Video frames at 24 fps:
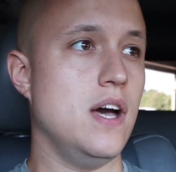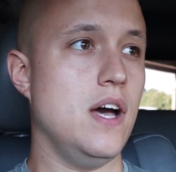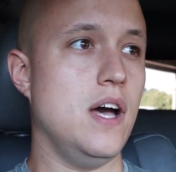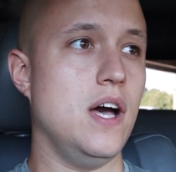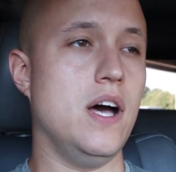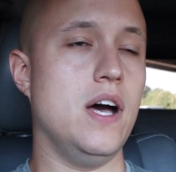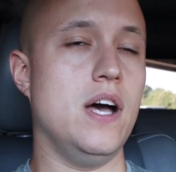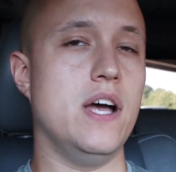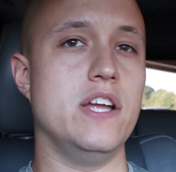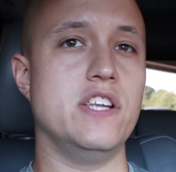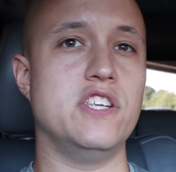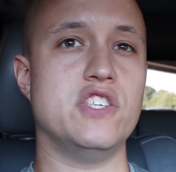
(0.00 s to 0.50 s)

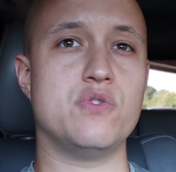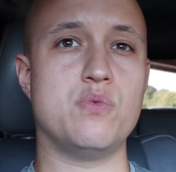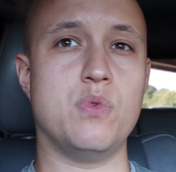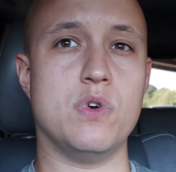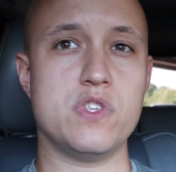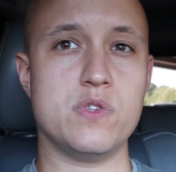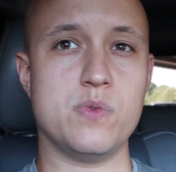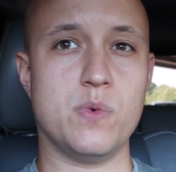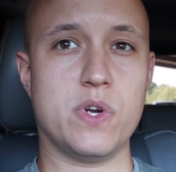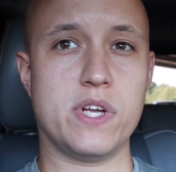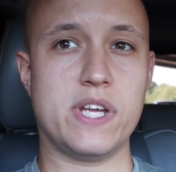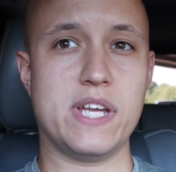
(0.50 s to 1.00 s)
It just
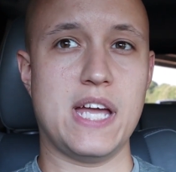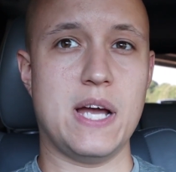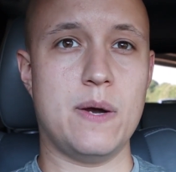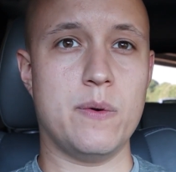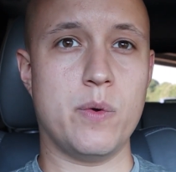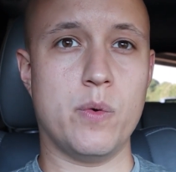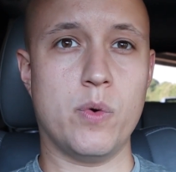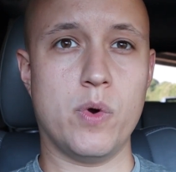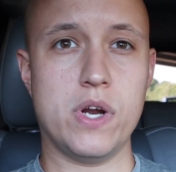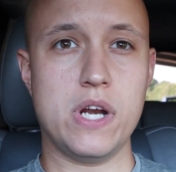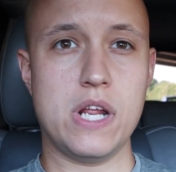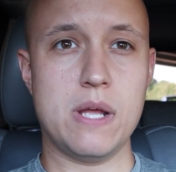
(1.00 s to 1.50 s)
wasn't working out.
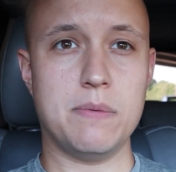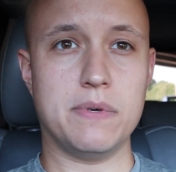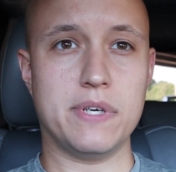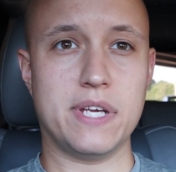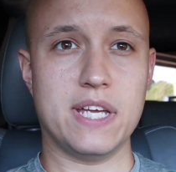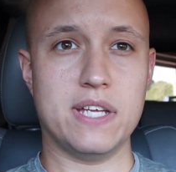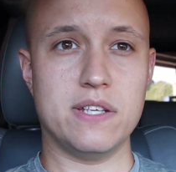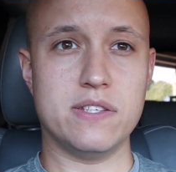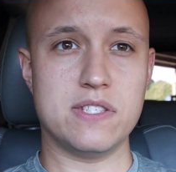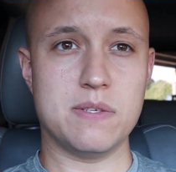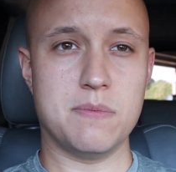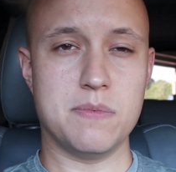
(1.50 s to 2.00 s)
We weren't able to
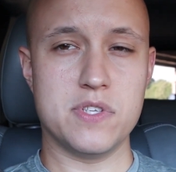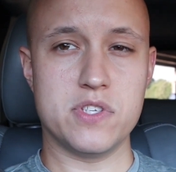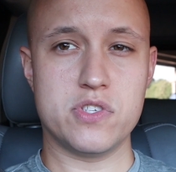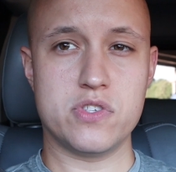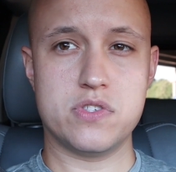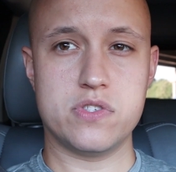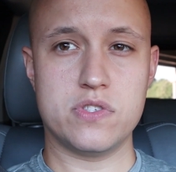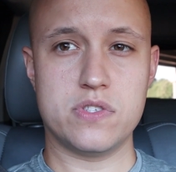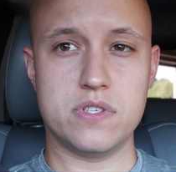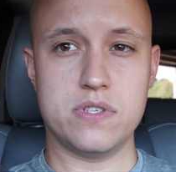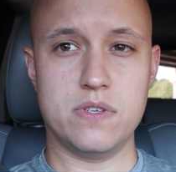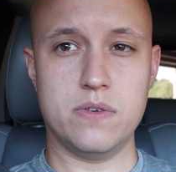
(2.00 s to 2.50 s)
get some of
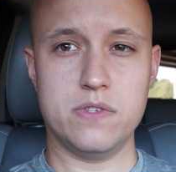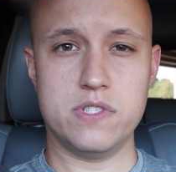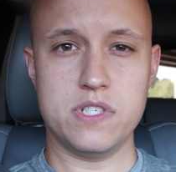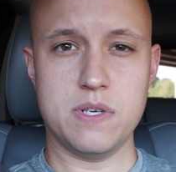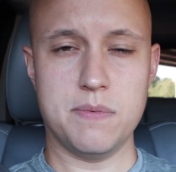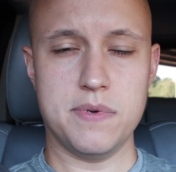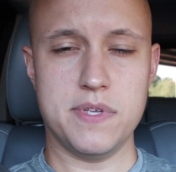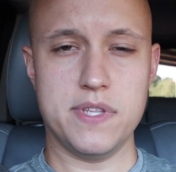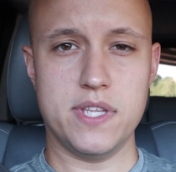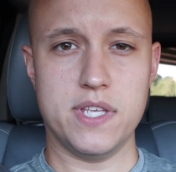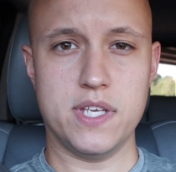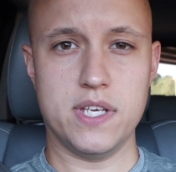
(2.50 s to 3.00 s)

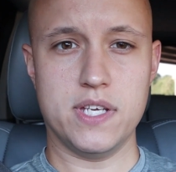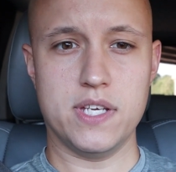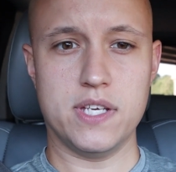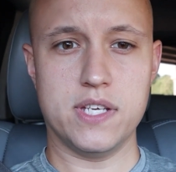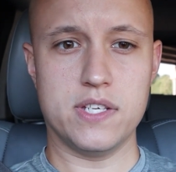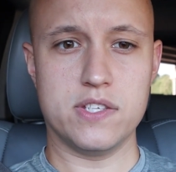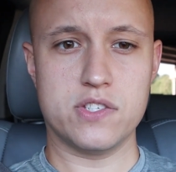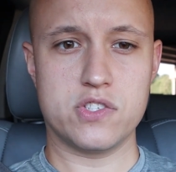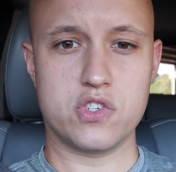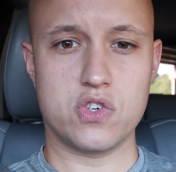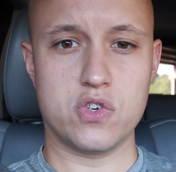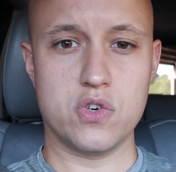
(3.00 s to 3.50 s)

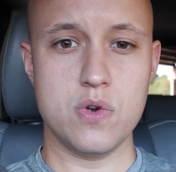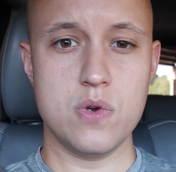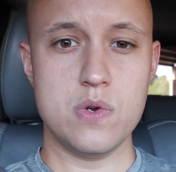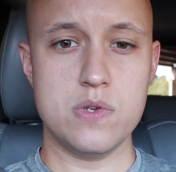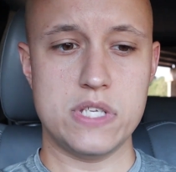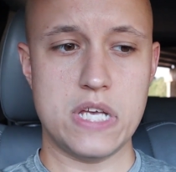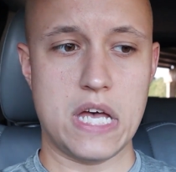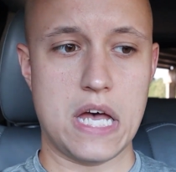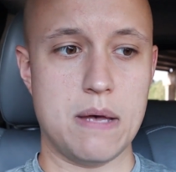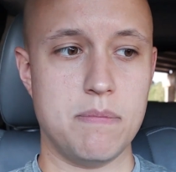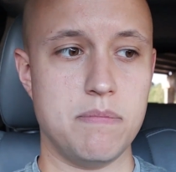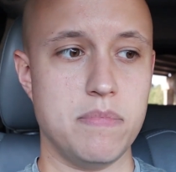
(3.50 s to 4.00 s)
the
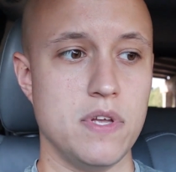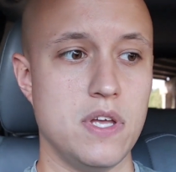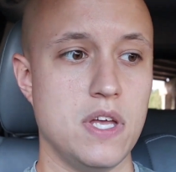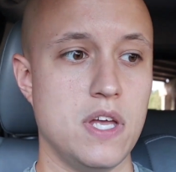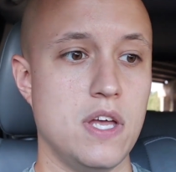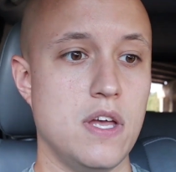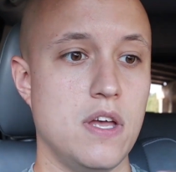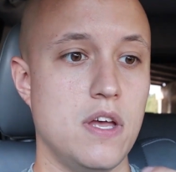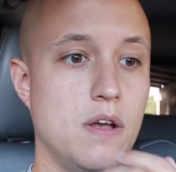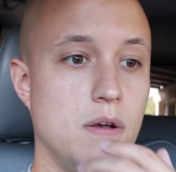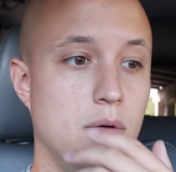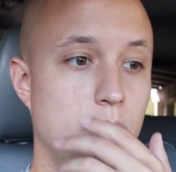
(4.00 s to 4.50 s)
screws up,
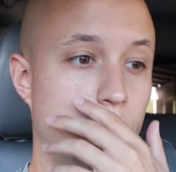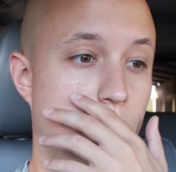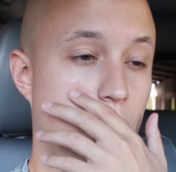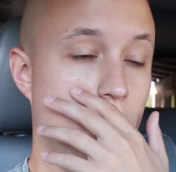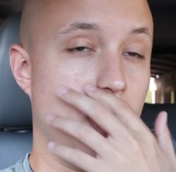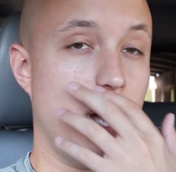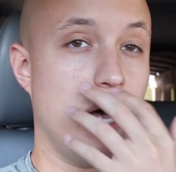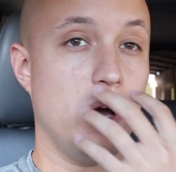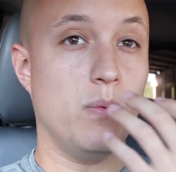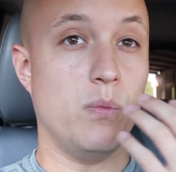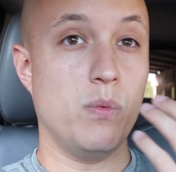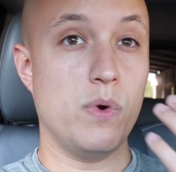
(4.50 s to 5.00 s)

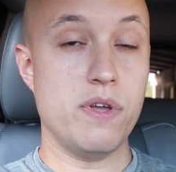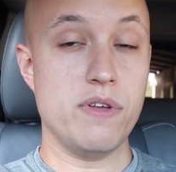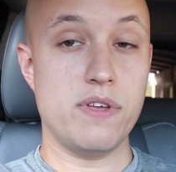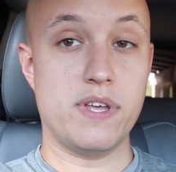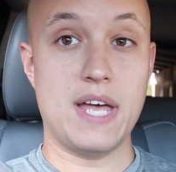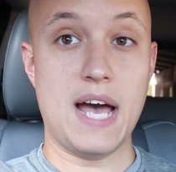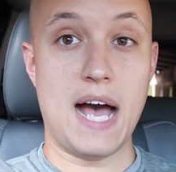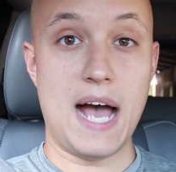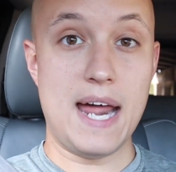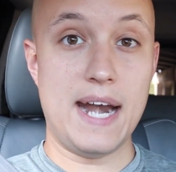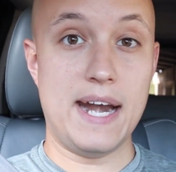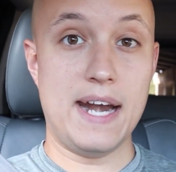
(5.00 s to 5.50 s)
but we
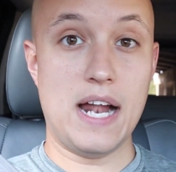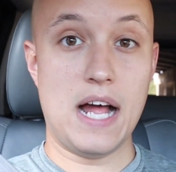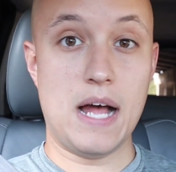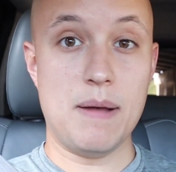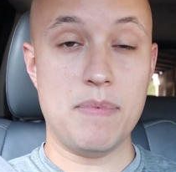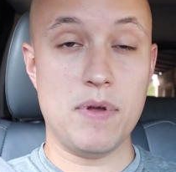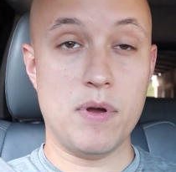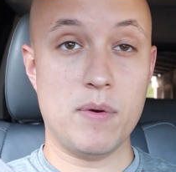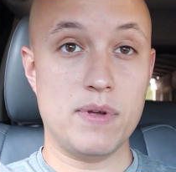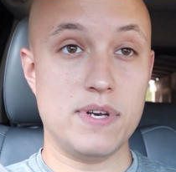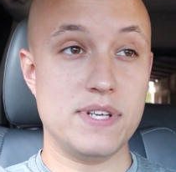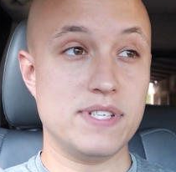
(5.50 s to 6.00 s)
got it
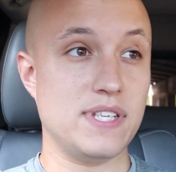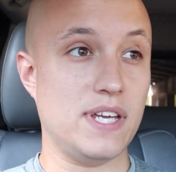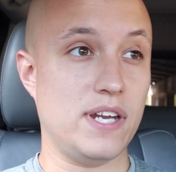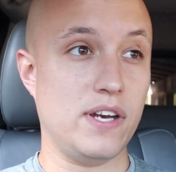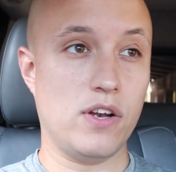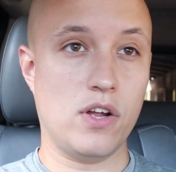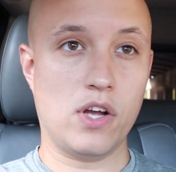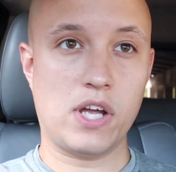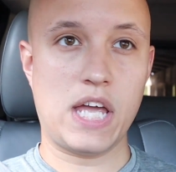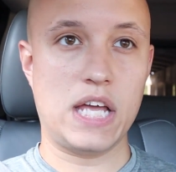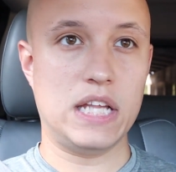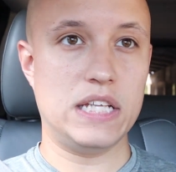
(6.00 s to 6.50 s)
up and we
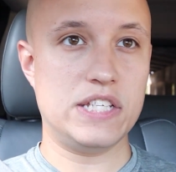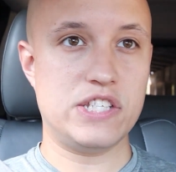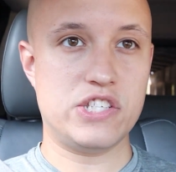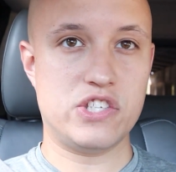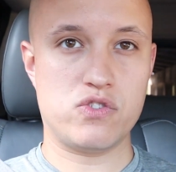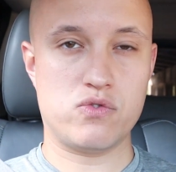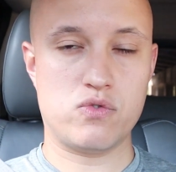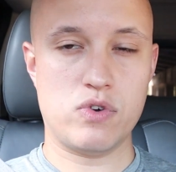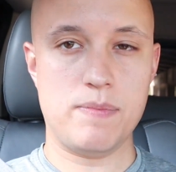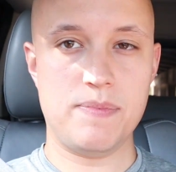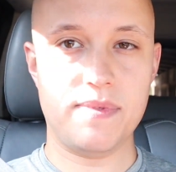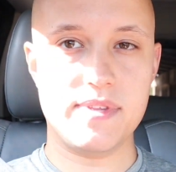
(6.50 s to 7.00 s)
decided, okay, let's
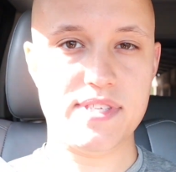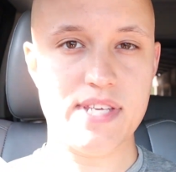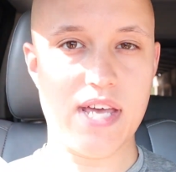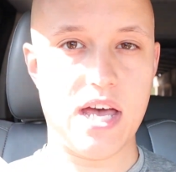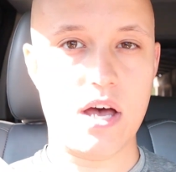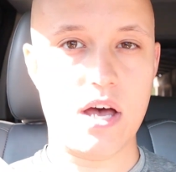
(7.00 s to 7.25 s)
just rip this